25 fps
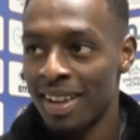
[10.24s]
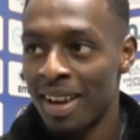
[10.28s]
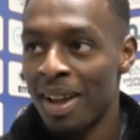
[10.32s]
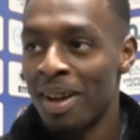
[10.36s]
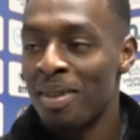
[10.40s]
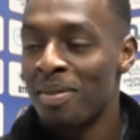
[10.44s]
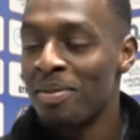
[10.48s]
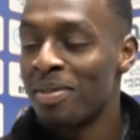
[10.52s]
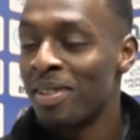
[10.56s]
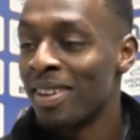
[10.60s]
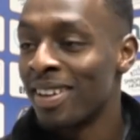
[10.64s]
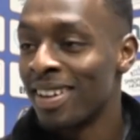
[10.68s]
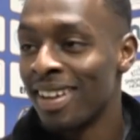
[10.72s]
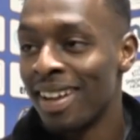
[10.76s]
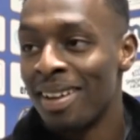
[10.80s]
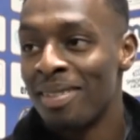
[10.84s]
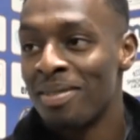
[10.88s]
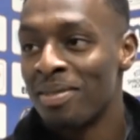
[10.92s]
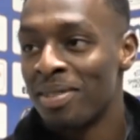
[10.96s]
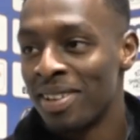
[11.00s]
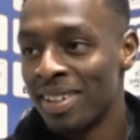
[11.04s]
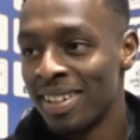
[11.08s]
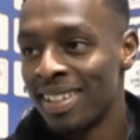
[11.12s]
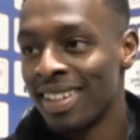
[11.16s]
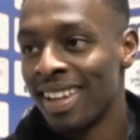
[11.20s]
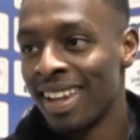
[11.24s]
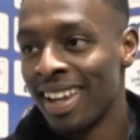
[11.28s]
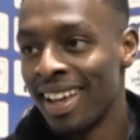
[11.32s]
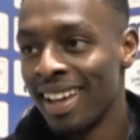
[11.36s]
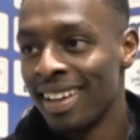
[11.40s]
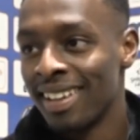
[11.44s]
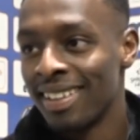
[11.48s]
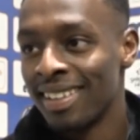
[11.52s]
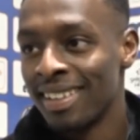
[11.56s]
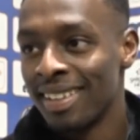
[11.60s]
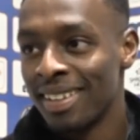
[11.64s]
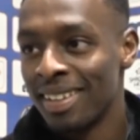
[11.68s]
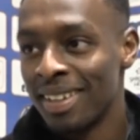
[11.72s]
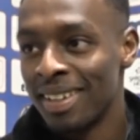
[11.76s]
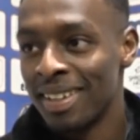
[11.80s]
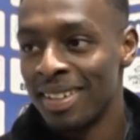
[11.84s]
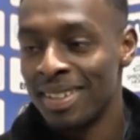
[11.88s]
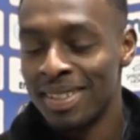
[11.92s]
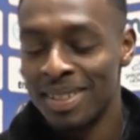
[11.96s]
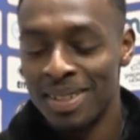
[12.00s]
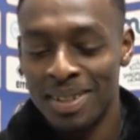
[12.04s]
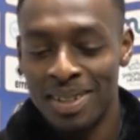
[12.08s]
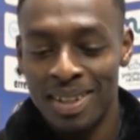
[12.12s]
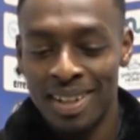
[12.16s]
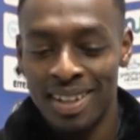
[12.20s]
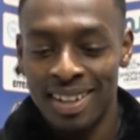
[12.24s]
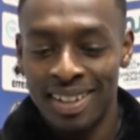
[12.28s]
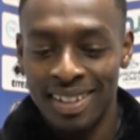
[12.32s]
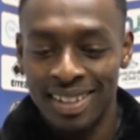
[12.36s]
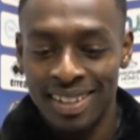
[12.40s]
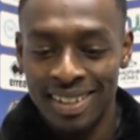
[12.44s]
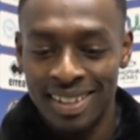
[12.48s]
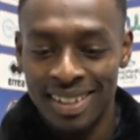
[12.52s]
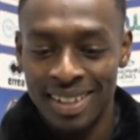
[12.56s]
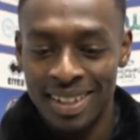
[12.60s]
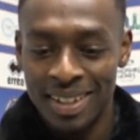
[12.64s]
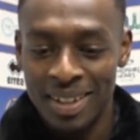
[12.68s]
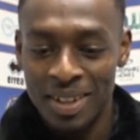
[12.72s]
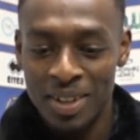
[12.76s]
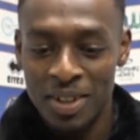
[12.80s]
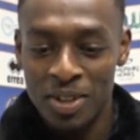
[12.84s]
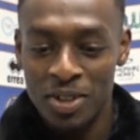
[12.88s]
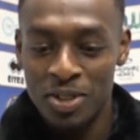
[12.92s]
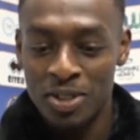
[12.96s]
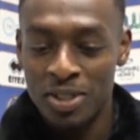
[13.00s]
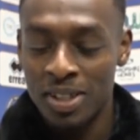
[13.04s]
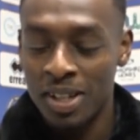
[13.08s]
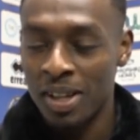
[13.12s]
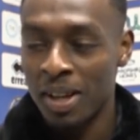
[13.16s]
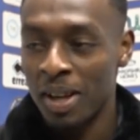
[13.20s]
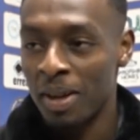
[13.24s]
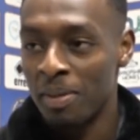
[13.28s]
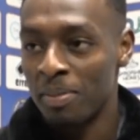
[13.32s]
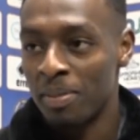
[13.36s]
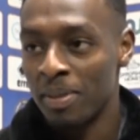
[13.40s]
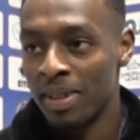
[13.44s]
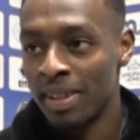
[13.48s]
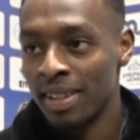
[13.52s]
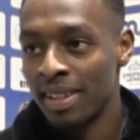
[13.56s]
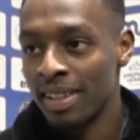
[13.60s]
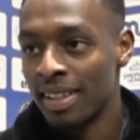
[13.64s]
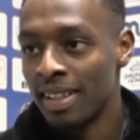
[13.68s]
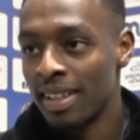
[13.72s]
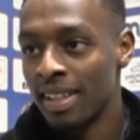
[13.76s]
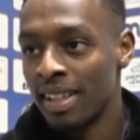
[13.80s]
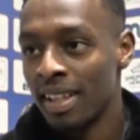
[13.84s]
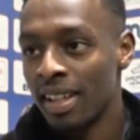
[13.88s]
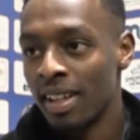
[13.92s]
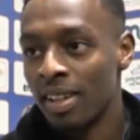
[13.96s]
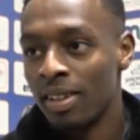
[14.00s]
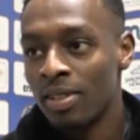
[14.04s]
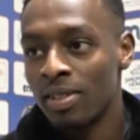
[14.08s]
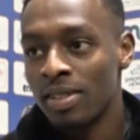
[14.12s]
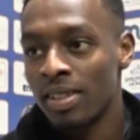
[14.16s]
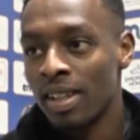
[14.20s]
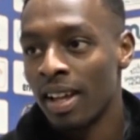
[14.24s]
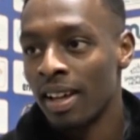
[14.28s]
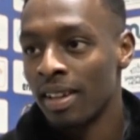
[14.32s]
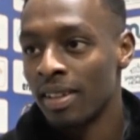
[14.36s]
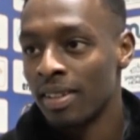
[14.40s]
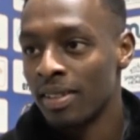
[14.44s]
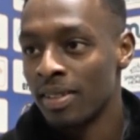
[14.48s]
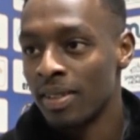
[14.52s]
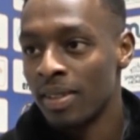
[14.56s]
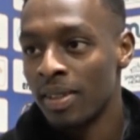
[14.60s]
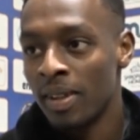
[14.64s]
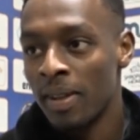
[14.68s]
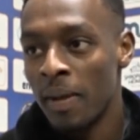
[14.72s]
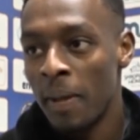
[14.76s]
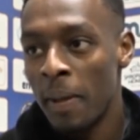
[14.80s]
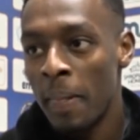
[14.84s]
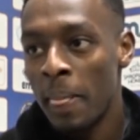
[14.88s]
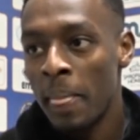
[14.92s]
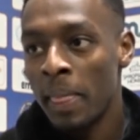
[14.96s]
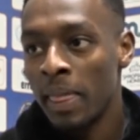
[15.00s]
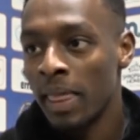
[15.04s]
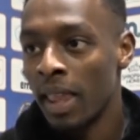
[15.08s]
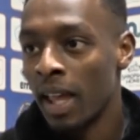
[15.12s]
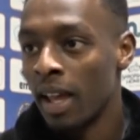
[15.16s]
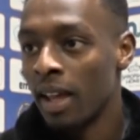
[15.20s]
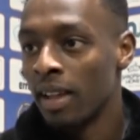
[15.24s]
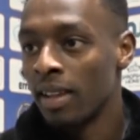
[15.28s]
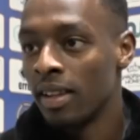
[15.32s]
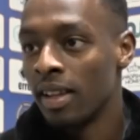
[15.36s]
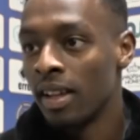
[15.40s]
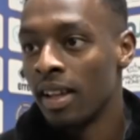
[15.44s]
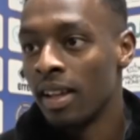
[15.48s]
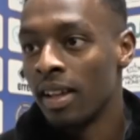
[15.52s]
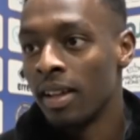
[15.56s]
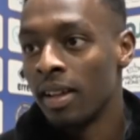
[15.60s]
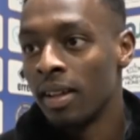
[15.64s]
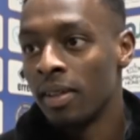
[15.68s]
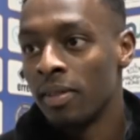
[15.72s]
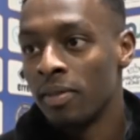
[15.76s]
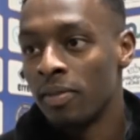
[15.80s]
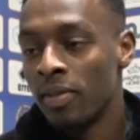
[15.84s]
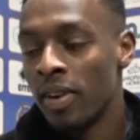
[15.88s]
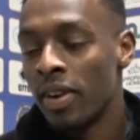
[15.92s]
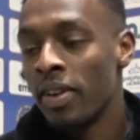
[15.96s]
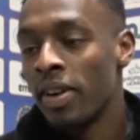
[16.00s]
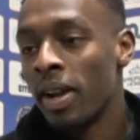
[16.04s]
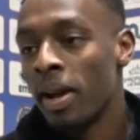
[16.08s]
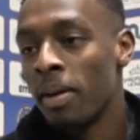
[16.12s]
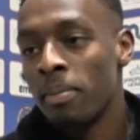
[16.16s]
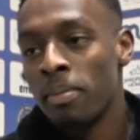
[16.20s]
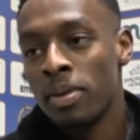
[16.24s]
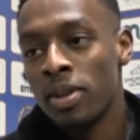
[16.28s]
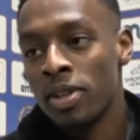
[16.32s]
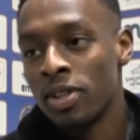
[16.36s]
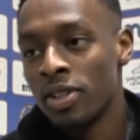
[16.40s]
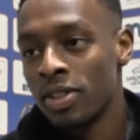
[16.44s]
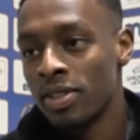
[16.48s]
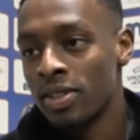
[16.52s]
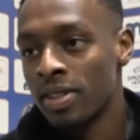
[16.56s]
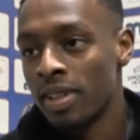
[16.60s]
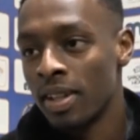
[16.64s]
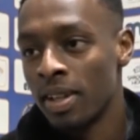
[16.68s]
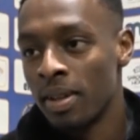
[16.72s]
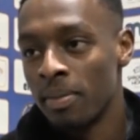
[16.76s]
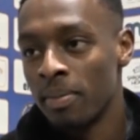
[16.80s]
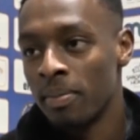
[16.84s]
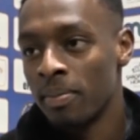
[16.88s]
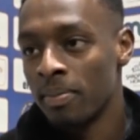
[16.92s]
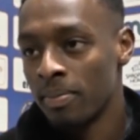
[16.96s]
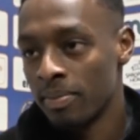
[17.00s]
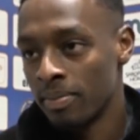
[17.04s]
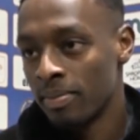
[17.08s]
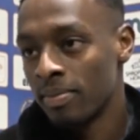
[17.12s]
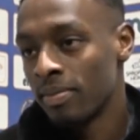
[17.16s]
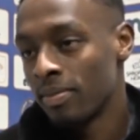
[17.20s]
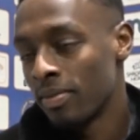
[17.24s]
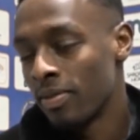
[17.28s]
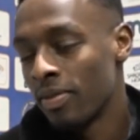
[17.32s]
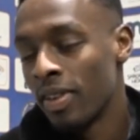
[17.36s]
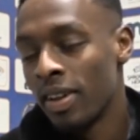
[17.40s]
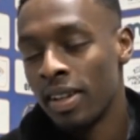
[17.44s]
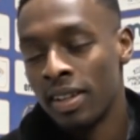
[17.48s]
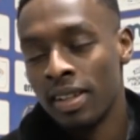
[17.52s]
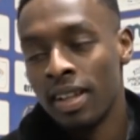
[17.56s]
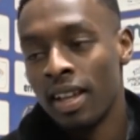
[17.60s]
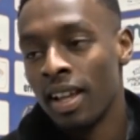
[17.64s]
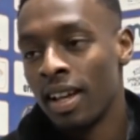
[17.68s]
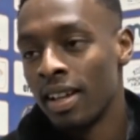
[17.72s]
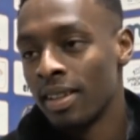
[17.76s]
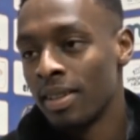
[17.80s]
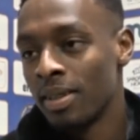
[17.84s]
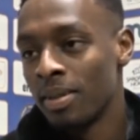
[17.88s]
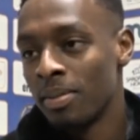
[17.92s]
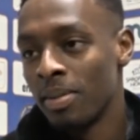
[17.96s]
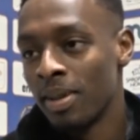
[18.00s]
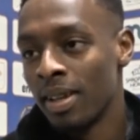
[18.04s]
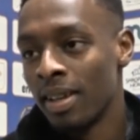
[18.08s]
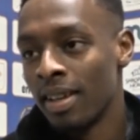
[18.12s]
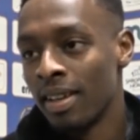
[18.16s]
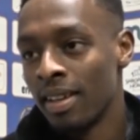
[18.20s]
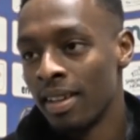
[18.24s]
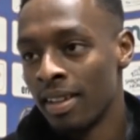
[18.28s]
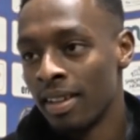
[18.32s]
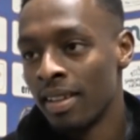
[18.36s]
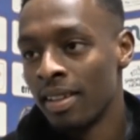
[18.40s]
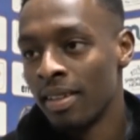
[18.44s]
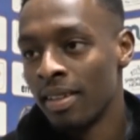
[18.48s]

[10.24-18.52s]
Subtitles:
I'm very delighted. It's a huge club, and it looks like it's they're very ambitious, and I'm very delighted to be here.